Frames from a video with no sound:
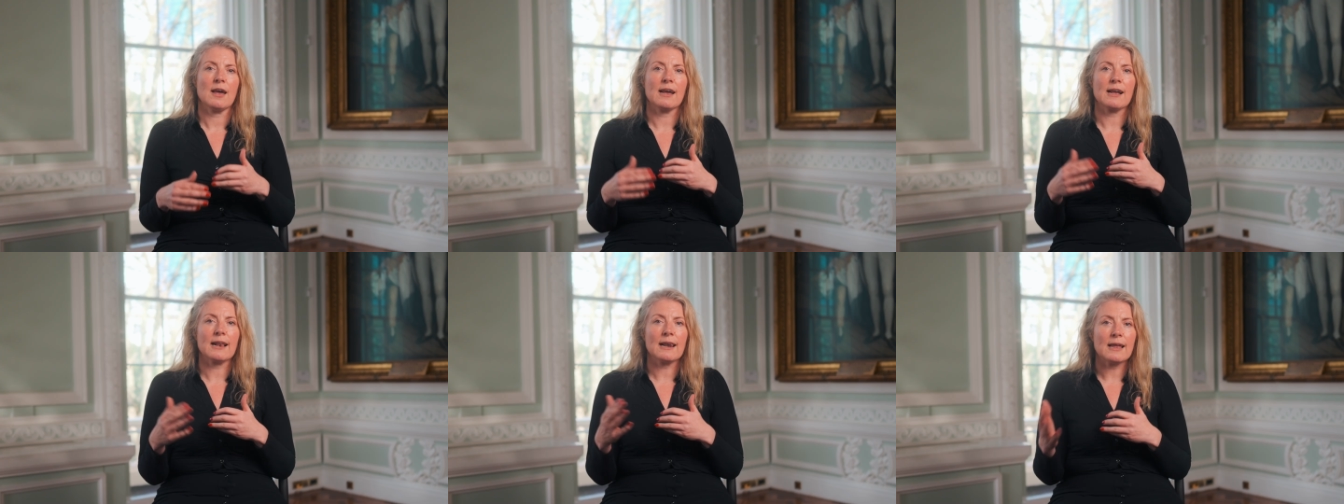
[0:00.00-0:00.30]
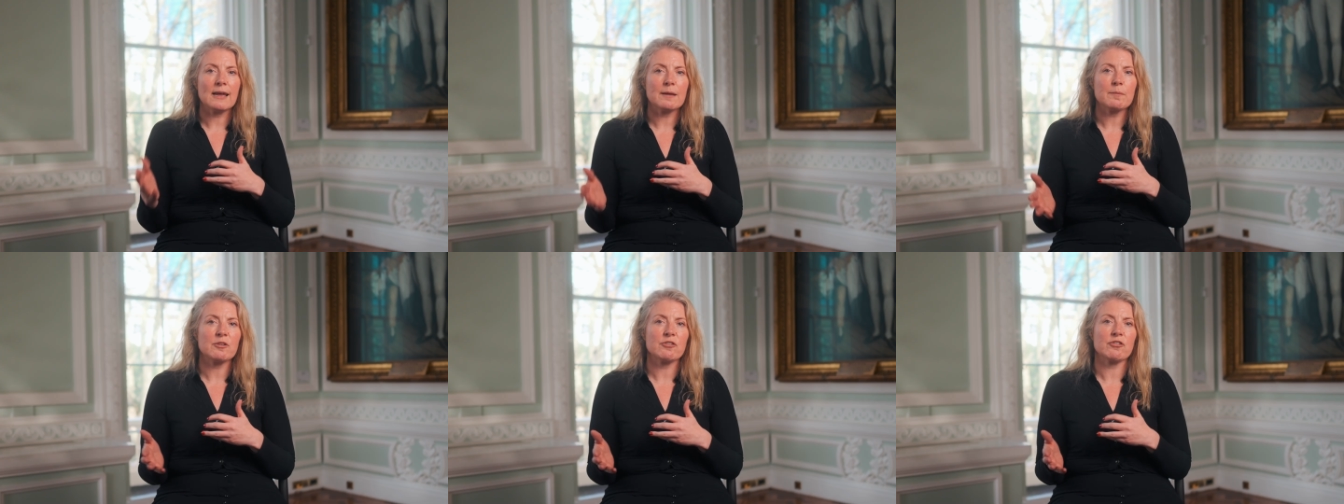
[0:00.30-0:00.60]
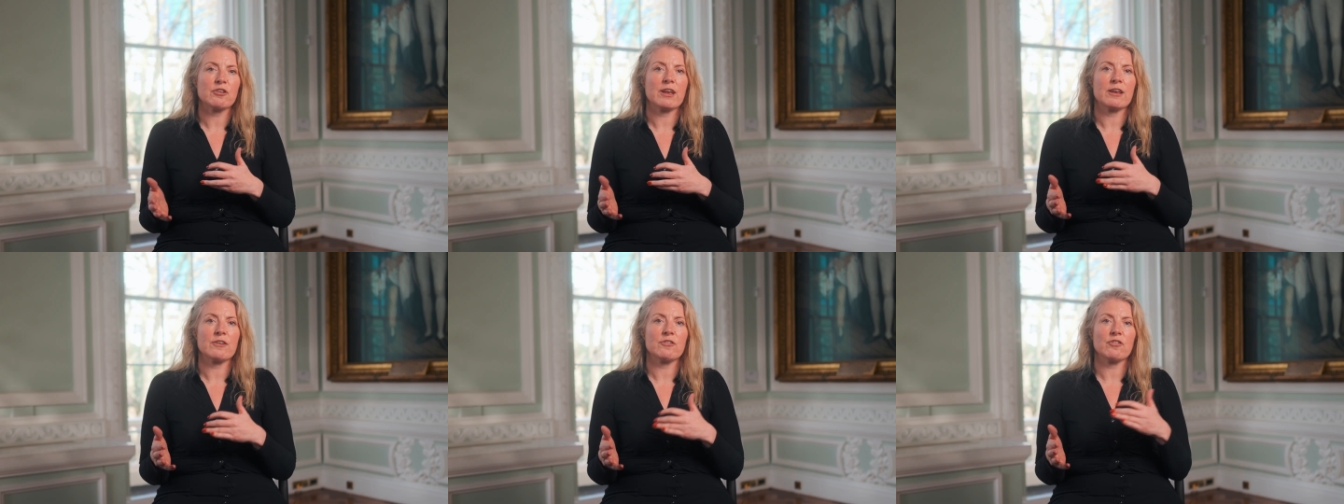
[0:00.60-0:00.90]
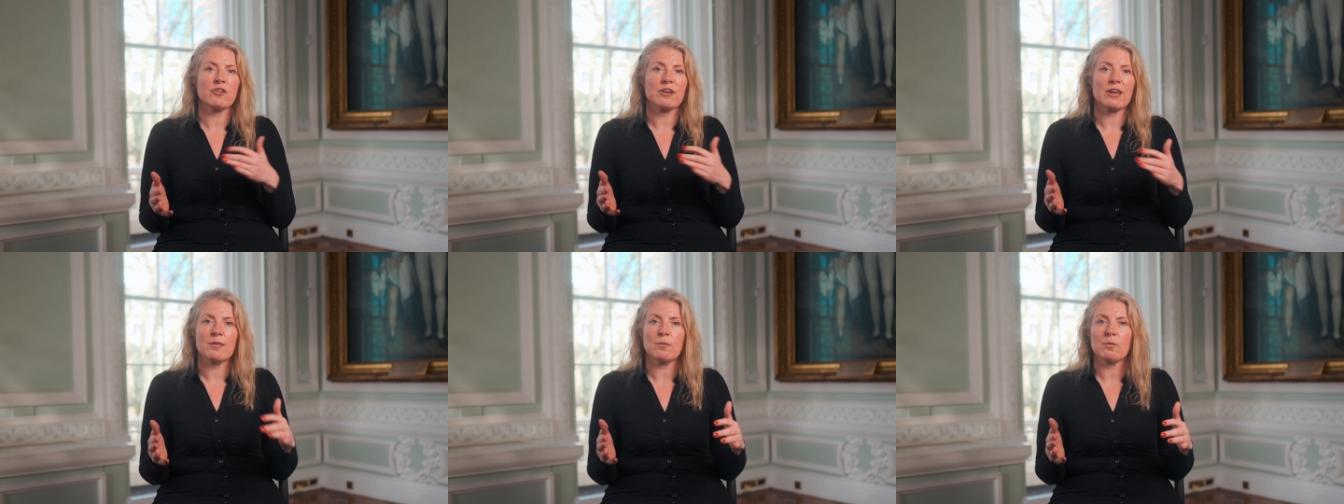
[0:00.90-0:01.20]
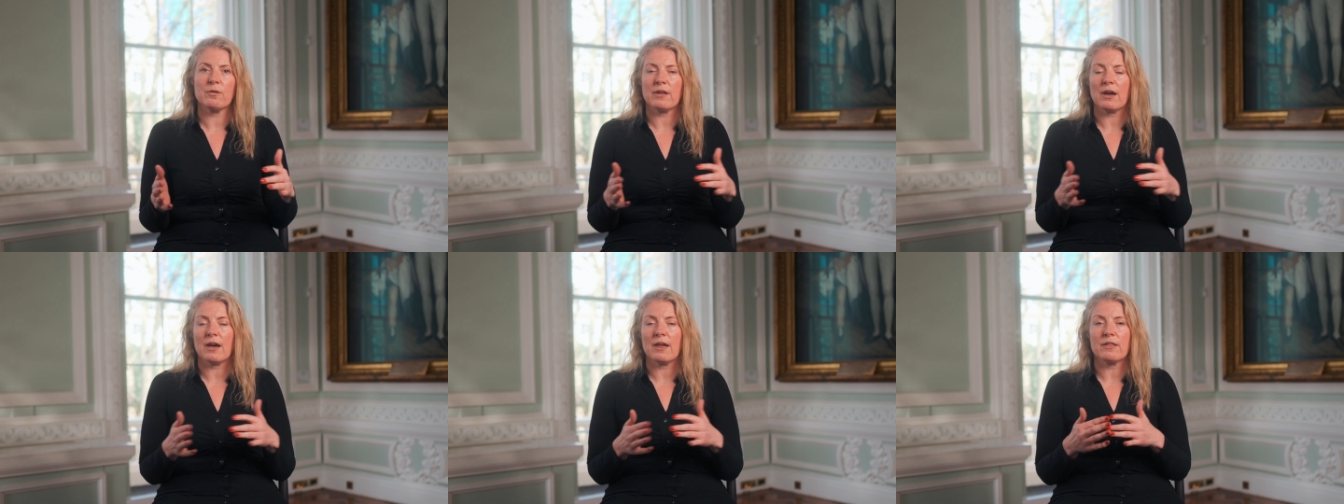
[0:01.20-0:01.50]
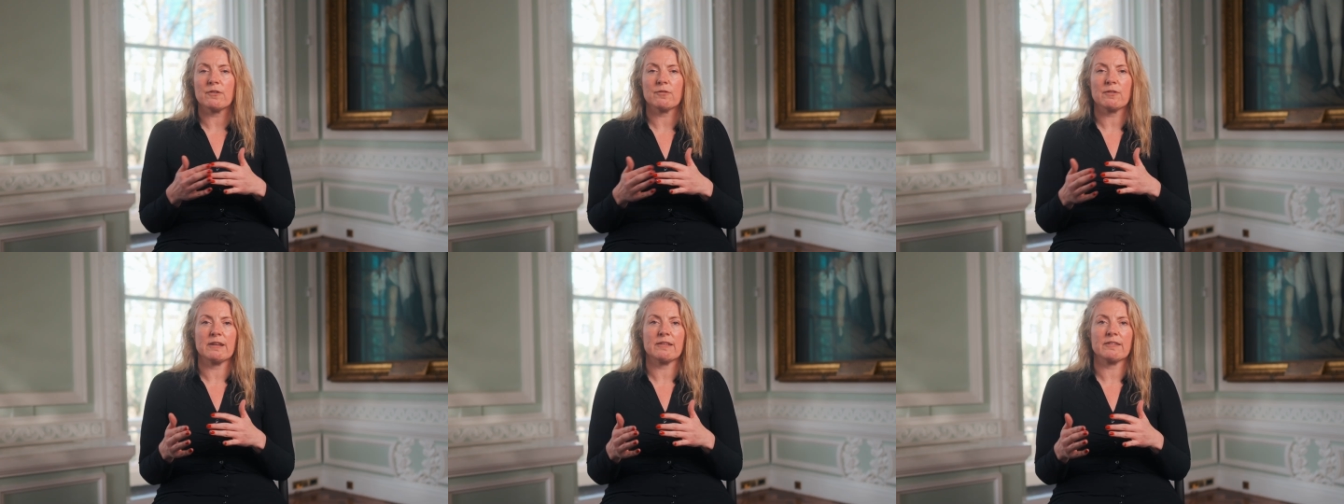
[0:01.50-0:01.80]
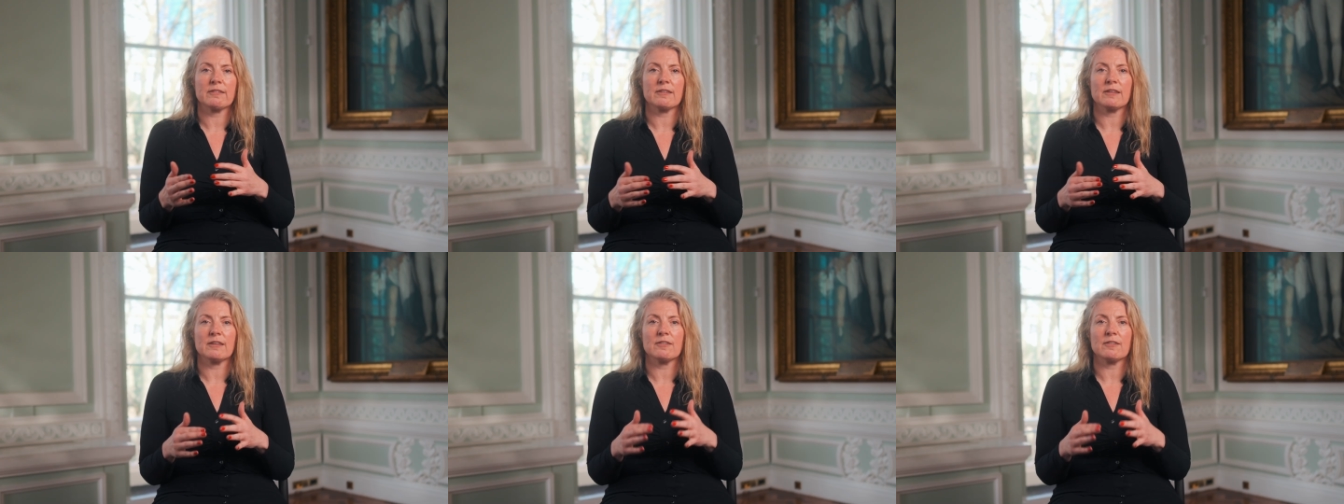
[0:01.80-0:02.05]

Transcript: and climate change, together with other risks,